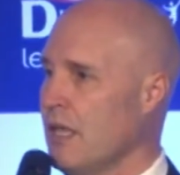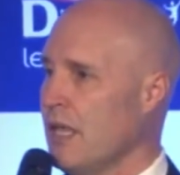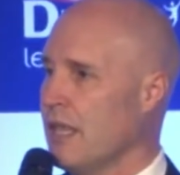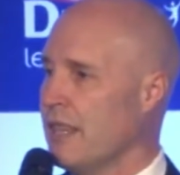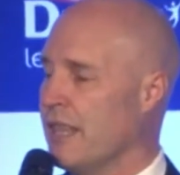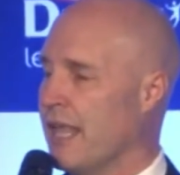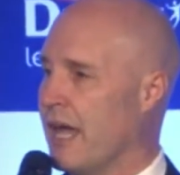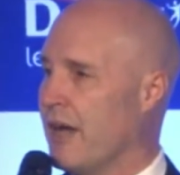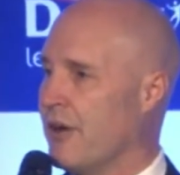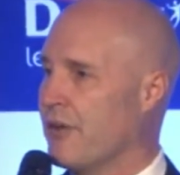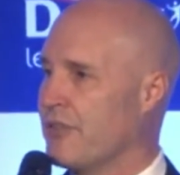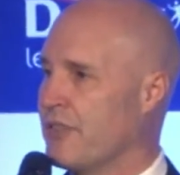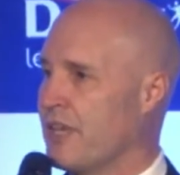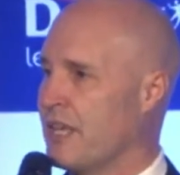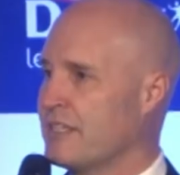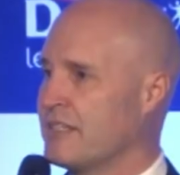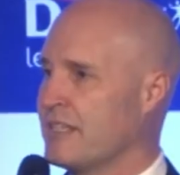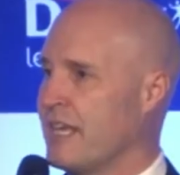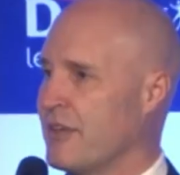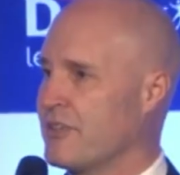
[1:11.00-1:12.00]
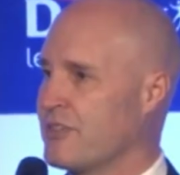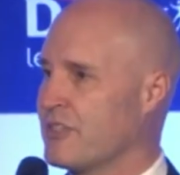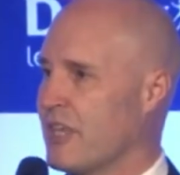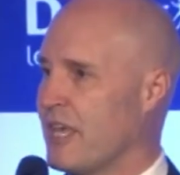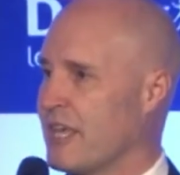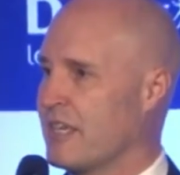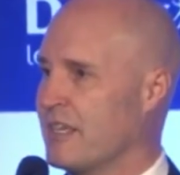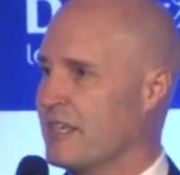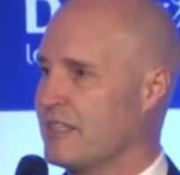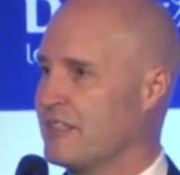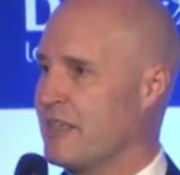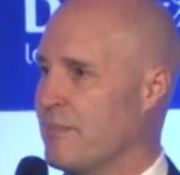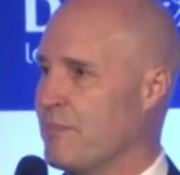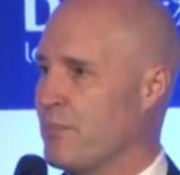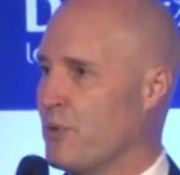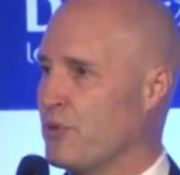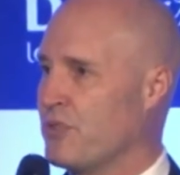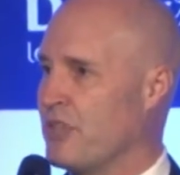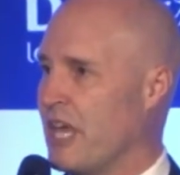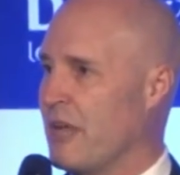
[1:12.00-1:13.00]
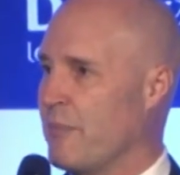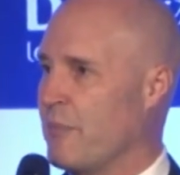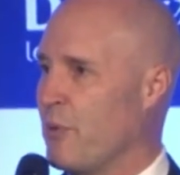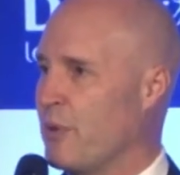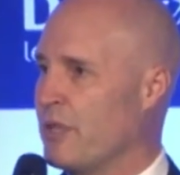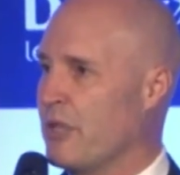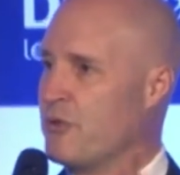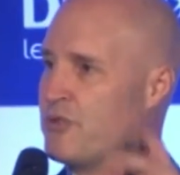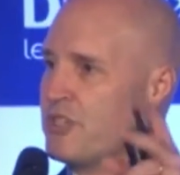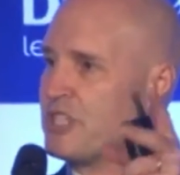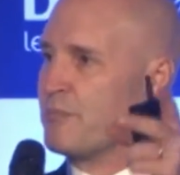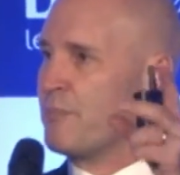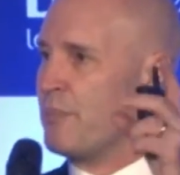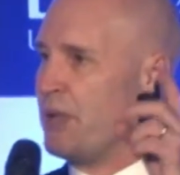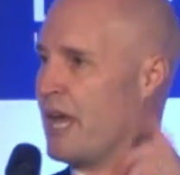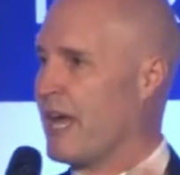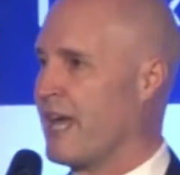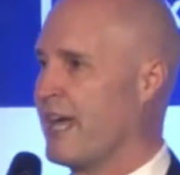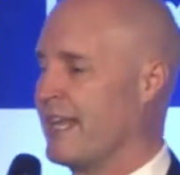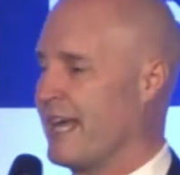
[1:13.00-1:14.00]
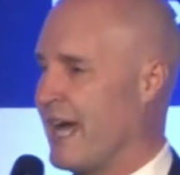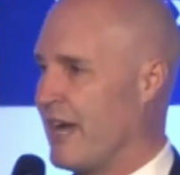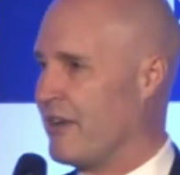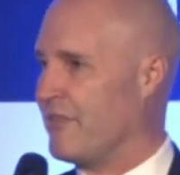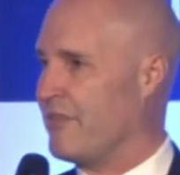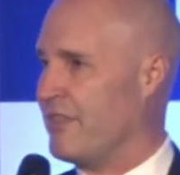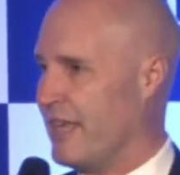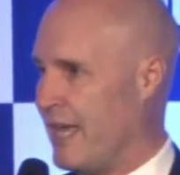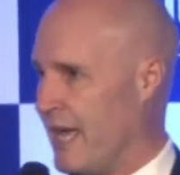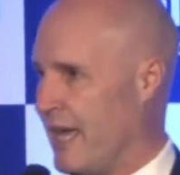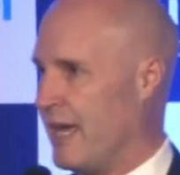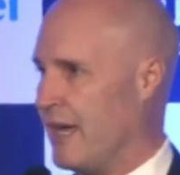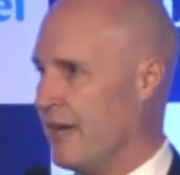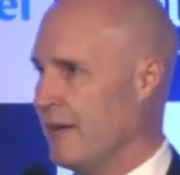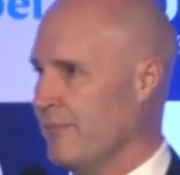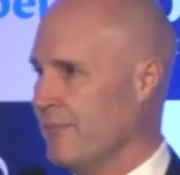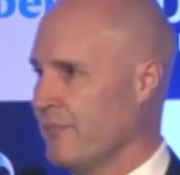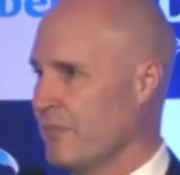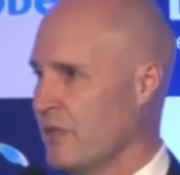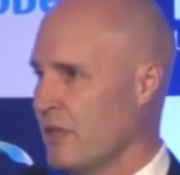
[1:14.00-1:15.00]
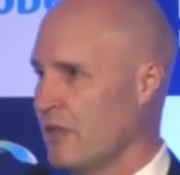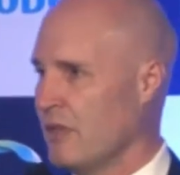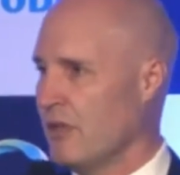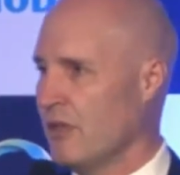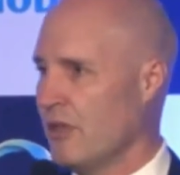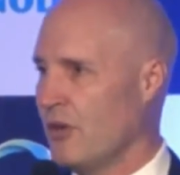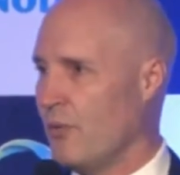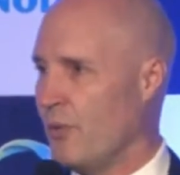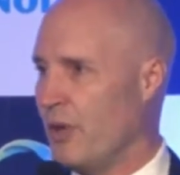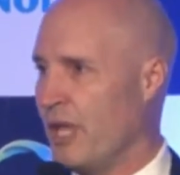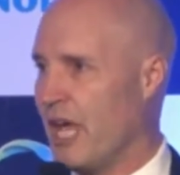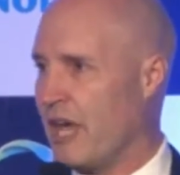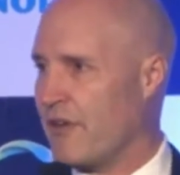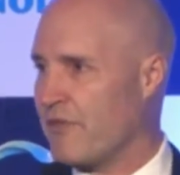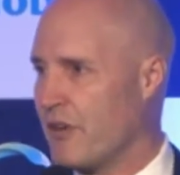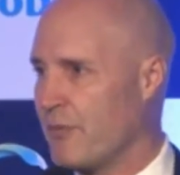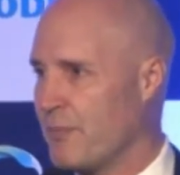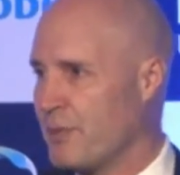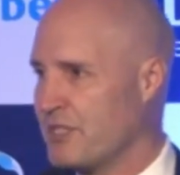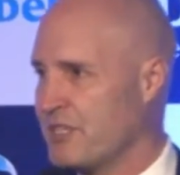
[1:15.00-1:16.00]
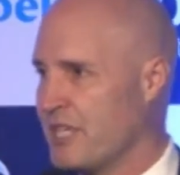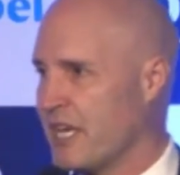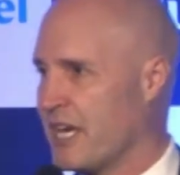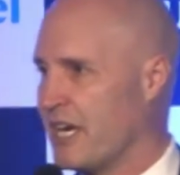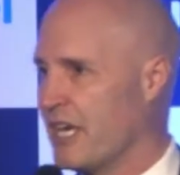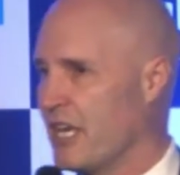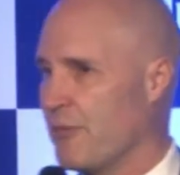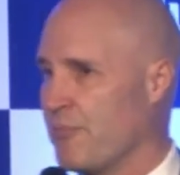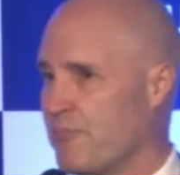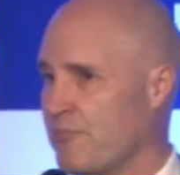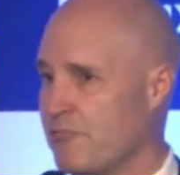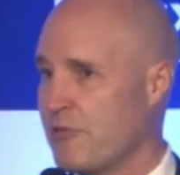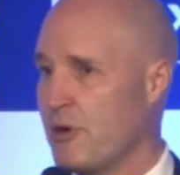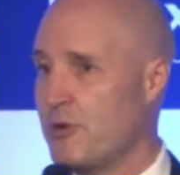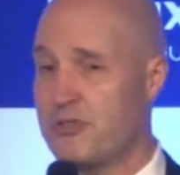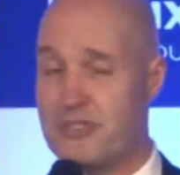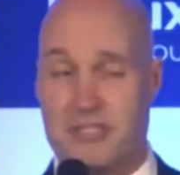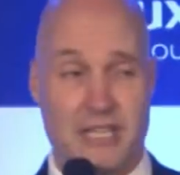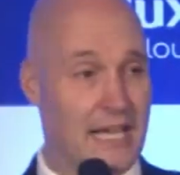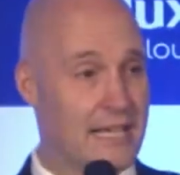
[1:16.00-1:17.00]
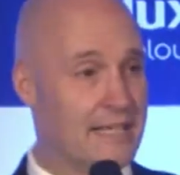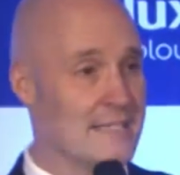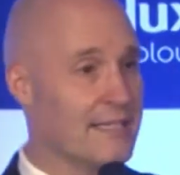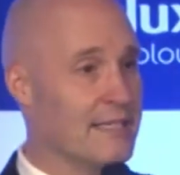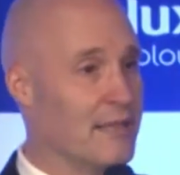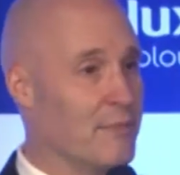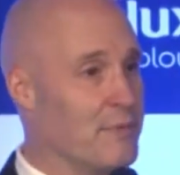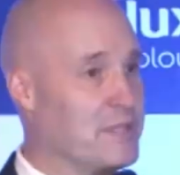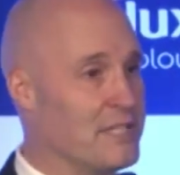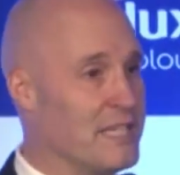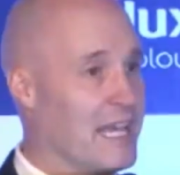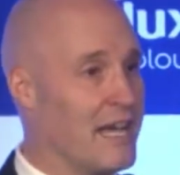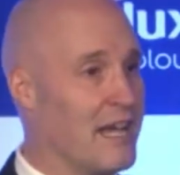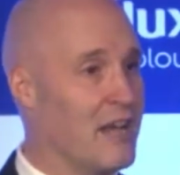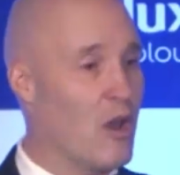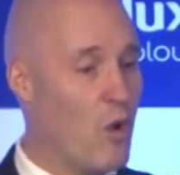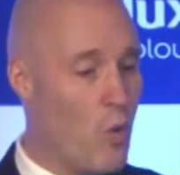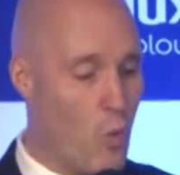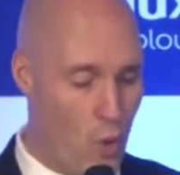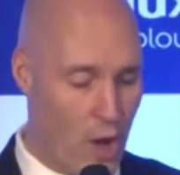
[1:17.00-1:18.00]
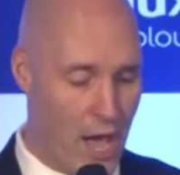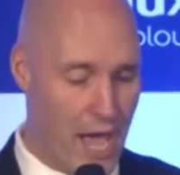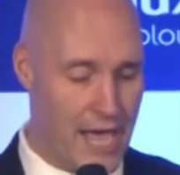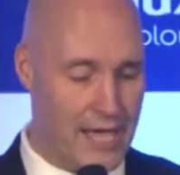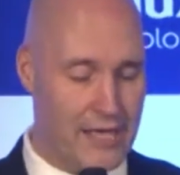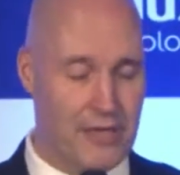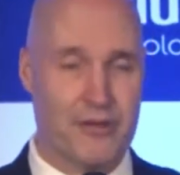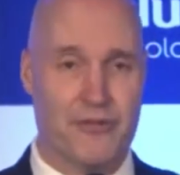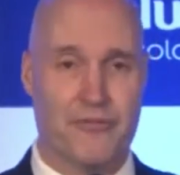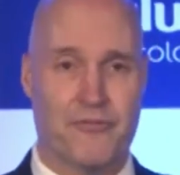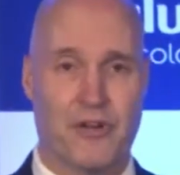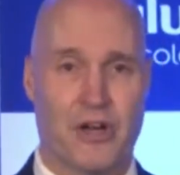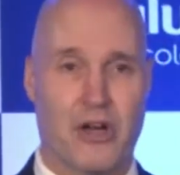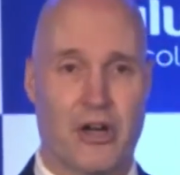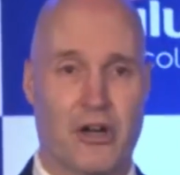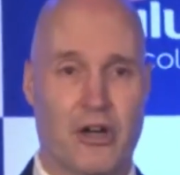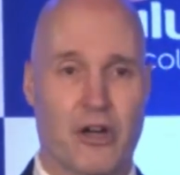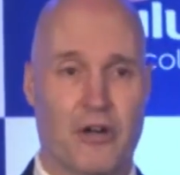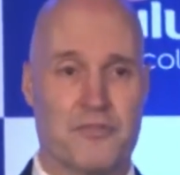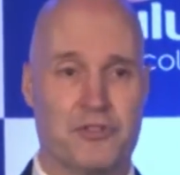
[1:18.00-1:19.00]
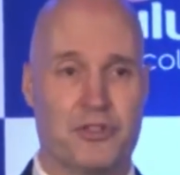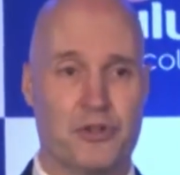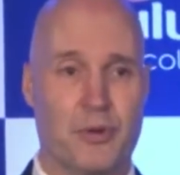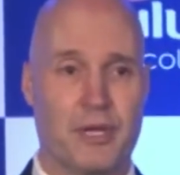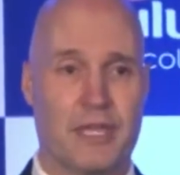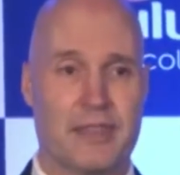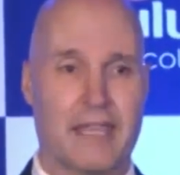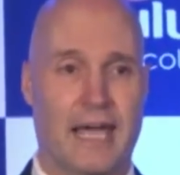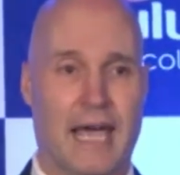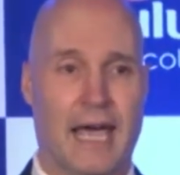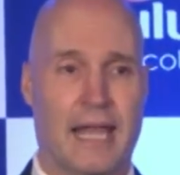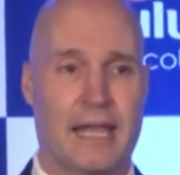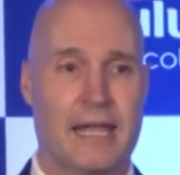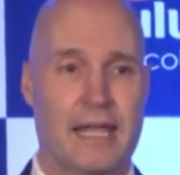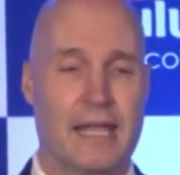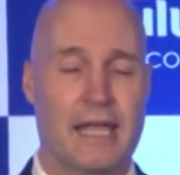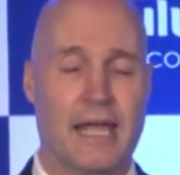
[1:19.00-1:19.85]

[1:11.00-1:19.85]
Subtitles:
Now, that sounds like a simple thing, but we don't just pluck it out of the air. We have a particular process and a particular way of doing that.